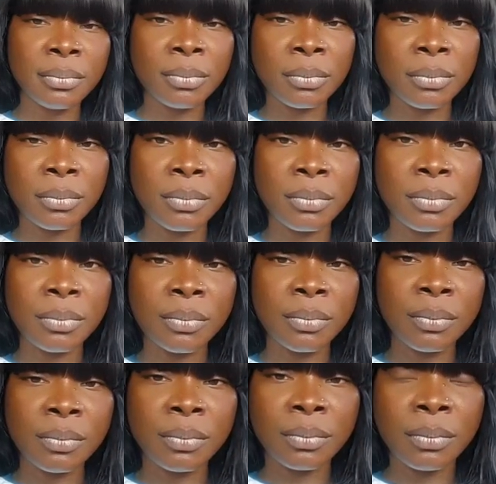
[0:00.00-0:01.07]

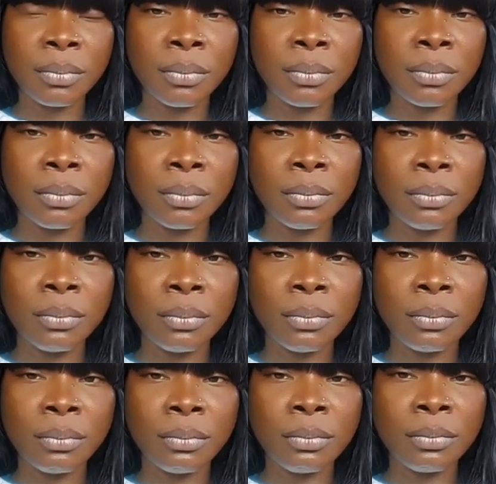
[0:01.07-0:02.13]

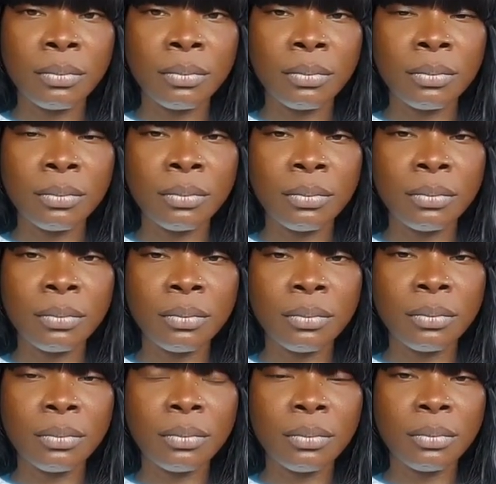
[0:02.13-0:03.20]

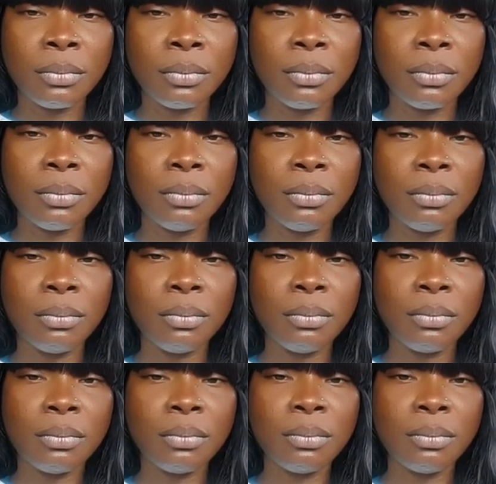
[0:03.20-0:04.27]

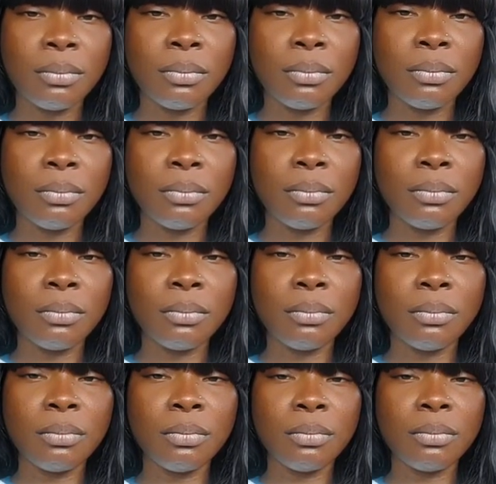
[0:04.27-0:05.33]

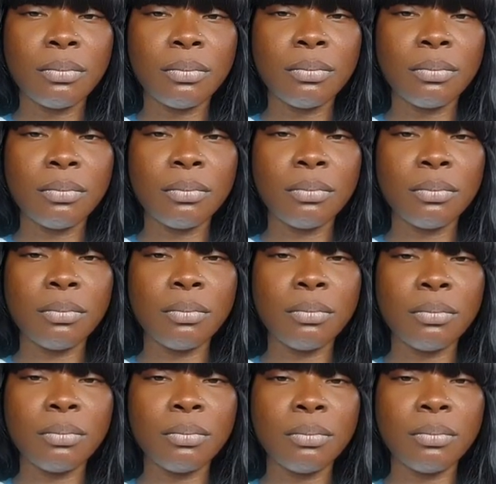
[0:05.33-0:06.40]

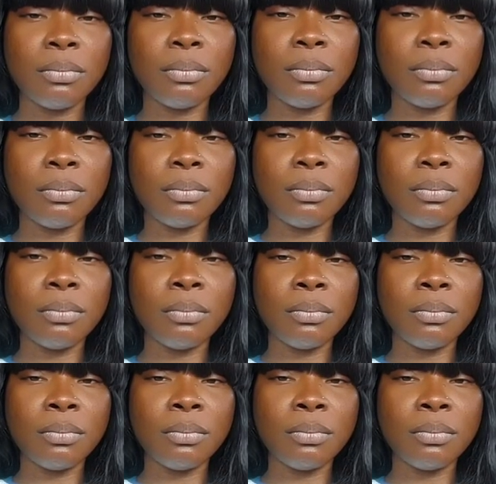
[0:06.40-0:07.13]
(no one is talking)